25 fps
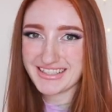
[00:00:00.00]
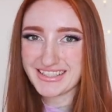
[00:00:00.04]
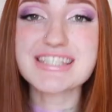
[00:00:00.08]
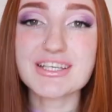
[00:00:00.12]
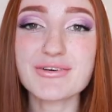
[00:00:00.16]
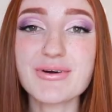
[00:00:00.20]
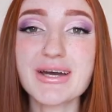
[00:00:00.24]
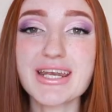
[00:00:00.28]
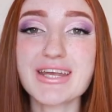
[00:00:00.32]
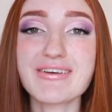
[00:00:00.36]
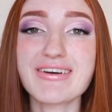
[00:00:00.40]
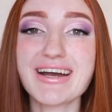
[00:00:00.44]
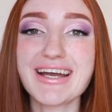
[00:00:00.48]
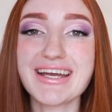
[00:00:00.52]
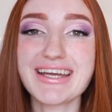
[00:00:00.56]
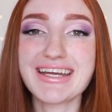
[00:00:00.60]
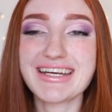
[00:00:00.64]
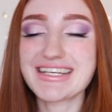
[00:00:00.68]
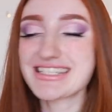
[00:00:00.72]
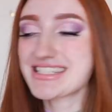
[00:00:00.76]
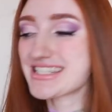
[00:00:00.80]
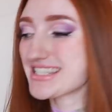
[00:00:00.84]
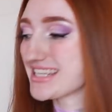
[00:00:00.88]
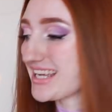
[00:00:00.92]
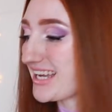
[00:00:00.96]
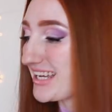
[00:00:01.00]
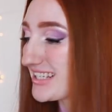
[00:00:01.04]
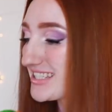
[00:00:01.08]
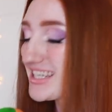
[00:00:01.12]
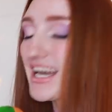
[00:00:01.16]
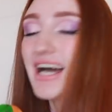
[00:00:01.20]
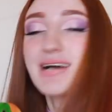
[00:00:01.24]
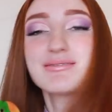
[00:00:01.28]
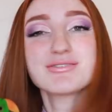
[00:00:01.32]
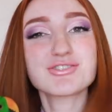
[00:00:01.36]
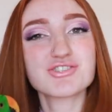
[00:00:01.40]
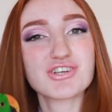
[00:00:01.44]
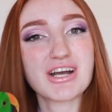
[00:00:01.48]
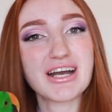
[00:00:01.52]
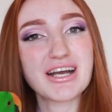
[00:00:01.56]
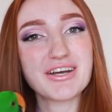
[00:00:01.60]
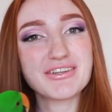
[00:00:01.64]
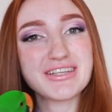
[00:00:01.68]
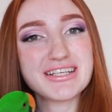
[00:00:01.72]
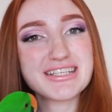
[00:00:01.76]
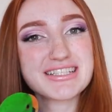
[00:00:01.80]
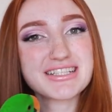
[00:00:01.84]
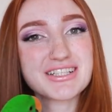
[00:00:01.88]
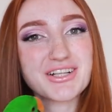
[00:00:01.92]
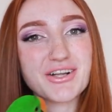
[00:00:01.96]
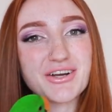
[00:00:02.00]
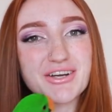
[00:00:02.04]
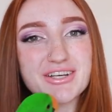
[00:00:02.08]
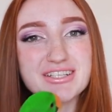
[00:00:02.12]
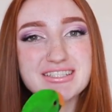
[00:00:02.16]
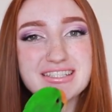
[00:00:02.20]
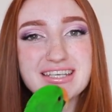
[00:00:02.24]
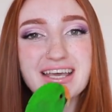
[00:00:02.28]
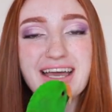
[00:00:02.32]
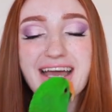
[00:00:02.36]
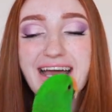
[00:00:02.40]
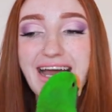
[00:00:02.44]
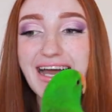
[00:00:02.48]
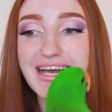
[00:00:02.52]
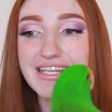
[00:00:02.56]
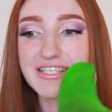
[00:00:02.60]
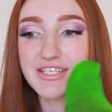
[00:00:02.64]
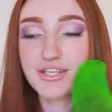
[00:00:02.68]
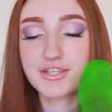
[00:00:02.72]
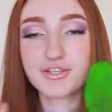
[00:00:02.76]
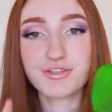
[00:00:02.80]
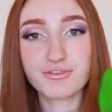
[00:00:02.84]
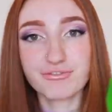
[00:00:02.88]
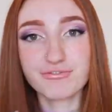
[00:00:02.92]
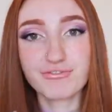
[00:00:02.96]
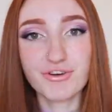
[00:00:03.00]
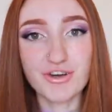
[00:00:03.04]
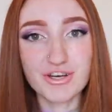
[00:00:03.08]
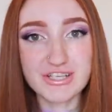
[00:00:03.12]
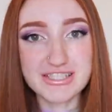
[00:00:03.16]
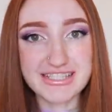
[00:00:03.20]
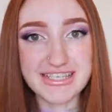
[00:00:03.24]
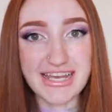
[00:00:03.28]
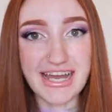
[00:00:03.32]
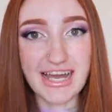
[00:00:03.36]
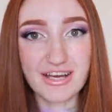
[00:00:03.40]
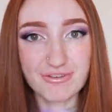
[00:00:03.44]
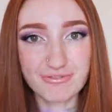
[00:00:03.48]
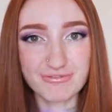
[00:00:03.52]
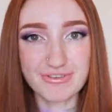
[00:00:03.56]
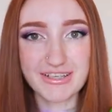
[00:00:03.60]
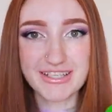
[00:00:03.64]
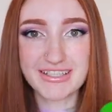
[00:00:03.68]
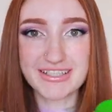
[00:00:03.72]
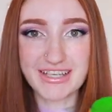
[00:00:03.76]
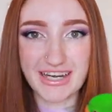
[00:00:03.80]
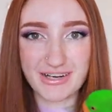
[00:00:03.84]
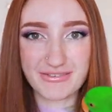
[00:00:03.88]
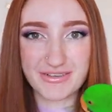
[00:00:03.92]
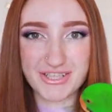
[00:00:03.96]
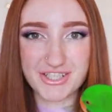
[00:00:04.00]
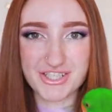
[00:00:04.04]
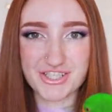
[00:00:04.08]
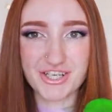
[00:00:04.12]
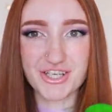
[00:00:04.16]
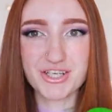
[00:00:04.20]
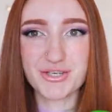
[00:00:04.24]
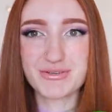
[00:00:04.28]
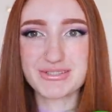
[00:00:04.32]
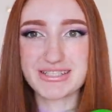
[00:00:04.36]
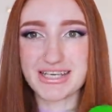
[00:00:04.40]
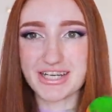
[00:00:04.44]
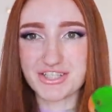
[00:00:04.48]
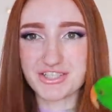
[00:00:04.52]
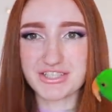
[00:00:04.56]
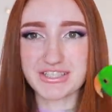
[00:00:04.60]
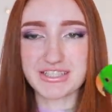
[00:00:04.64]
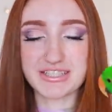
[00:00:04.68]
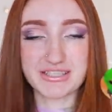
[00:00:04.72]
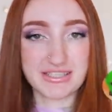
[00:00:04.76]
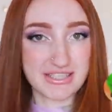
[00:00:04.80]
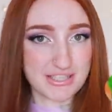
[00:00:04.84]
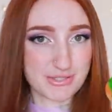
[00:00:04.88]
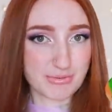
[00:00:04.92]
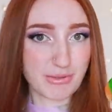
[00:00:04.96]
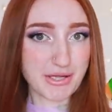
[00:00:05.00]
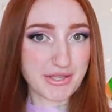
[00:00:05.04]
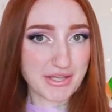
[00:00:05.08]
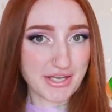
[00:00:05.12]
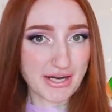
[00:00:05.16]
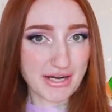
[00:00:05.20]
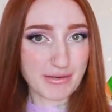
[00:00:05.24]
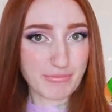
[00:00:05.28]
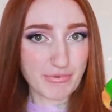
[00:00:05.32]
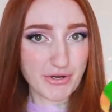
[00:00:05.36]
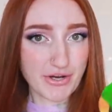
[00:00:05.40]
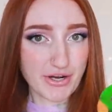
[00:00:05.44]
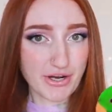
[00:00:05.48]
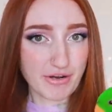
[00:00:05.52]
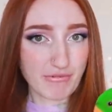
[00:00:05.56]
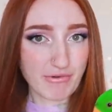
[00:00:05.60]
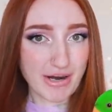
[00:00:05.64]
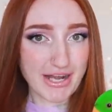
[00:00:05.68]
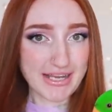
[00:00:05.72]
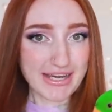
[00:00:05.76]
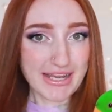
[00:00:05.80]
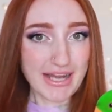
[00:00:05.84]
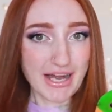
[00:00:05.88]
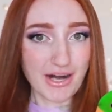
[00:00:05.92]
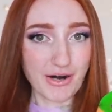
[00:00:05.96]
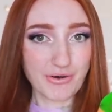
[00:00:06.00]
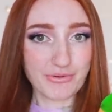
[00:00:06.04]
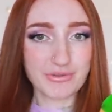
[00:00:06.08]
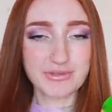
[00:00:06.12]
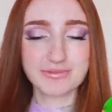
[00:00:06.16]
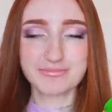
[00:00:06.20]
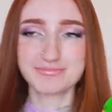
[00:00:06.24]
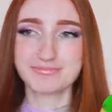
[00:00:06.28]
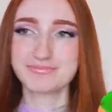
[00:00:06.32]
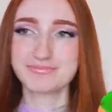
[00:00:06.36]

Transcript: So anyway, it's uh, time to try on these clothes, and the first outfit that I want to show you is actually this one that I'm wearing right now.